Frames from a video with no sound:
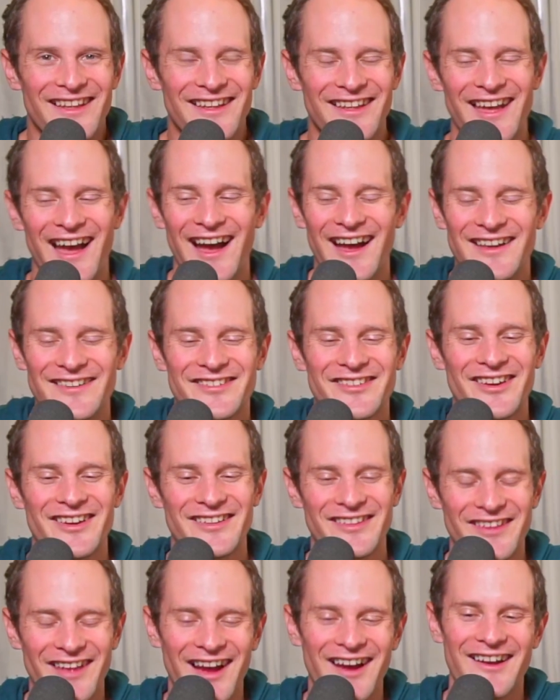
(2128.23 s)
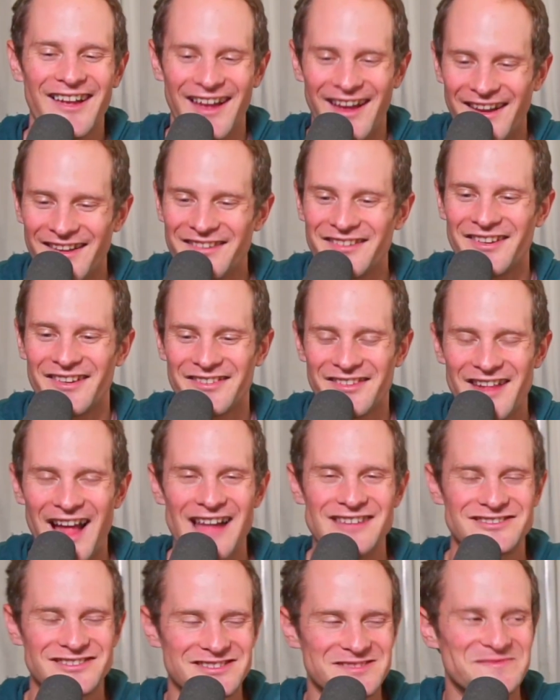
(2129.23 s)
Yeah. So, okay. So it's
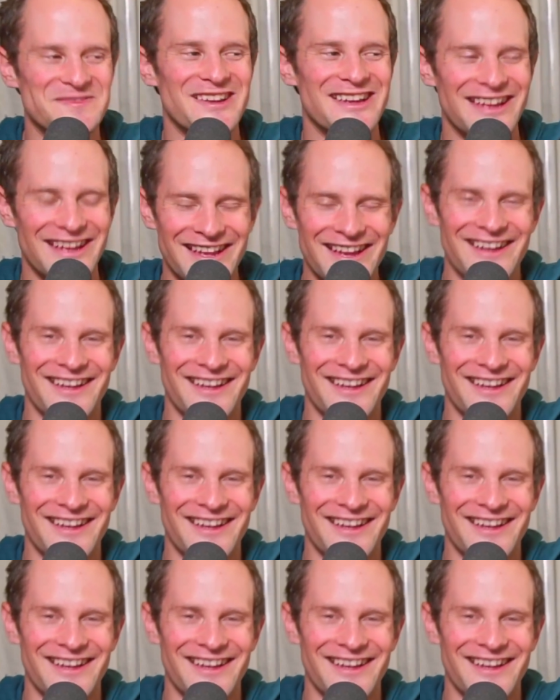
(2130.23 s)
not just me.